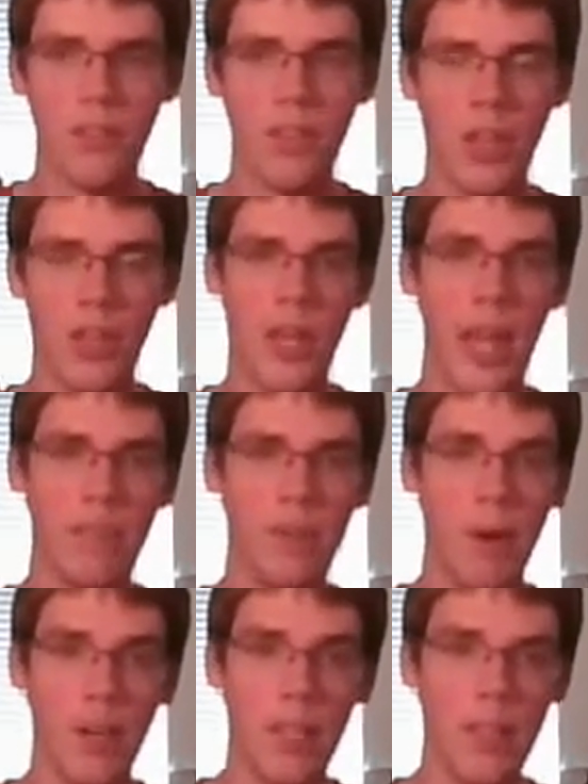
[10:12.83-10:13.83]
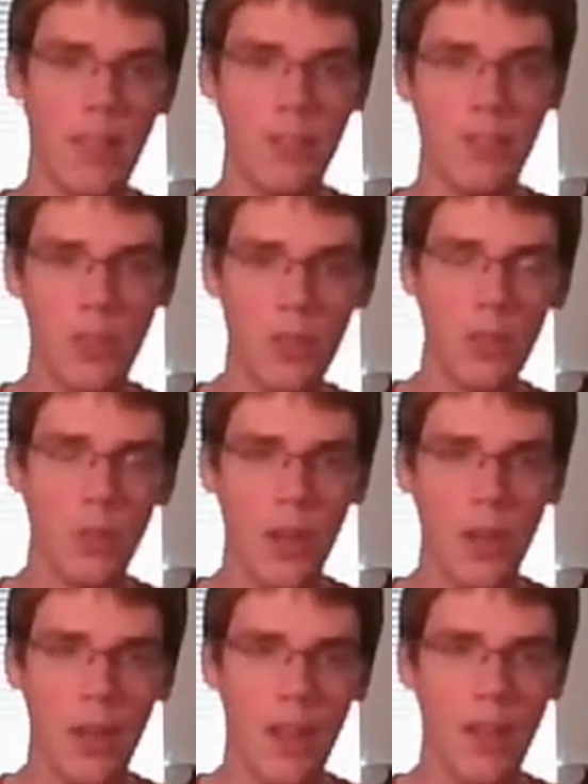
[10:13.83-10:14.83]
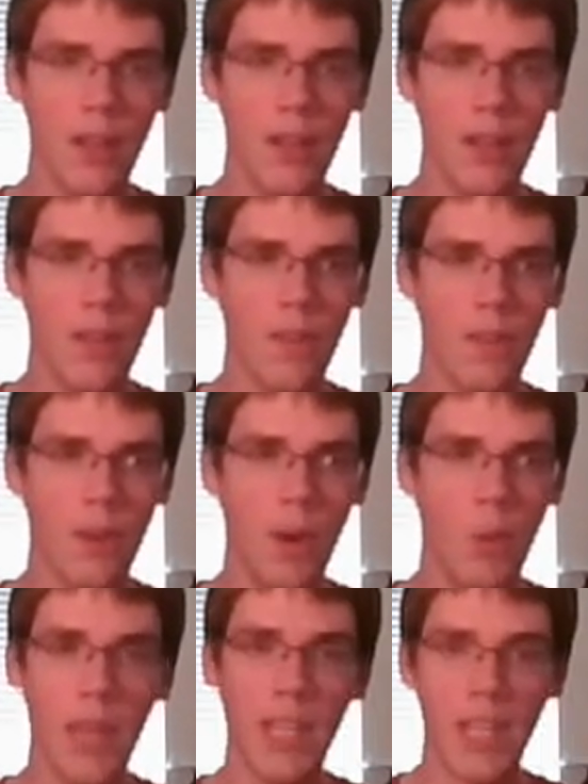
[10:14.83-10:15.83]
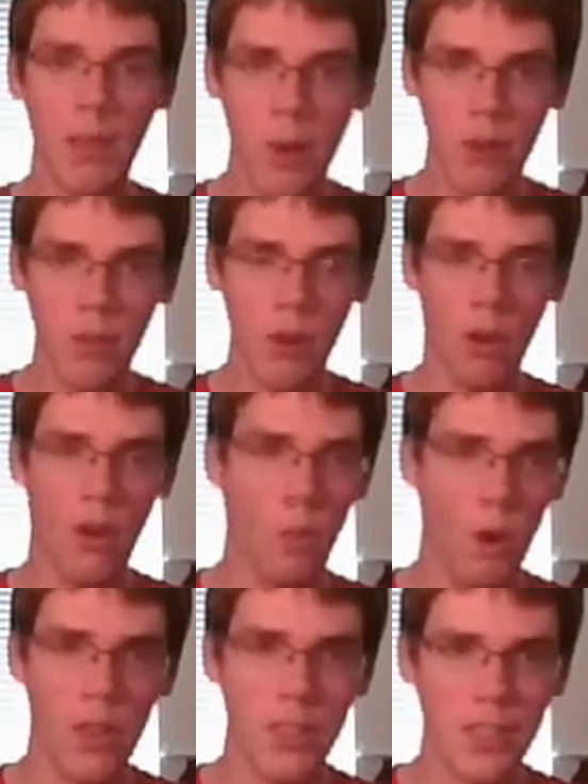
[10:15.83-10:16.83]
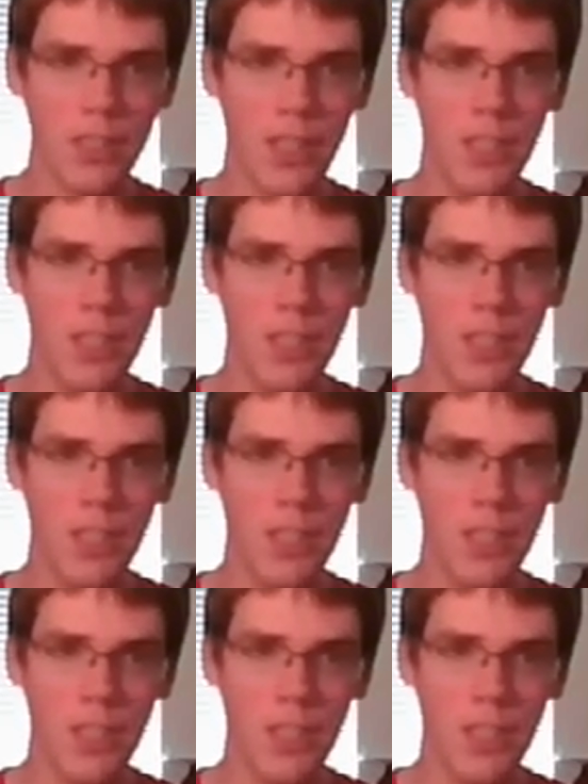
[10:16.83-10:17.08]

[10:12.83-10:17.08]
turn everybody into awakening mode all at once,